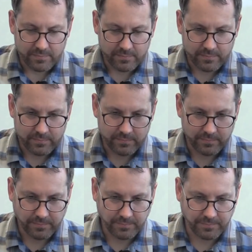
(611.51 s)

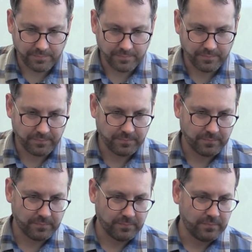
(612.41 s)

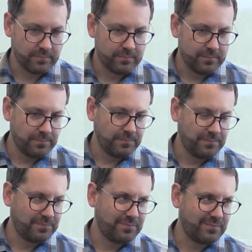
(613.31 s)

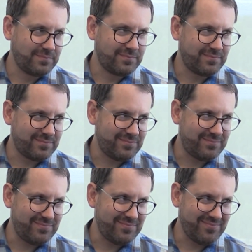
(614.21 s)

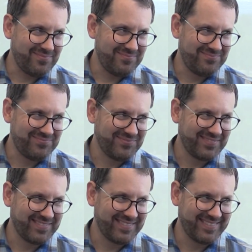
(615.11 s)

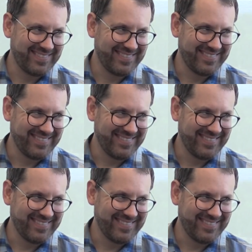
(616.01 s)
(not speaking)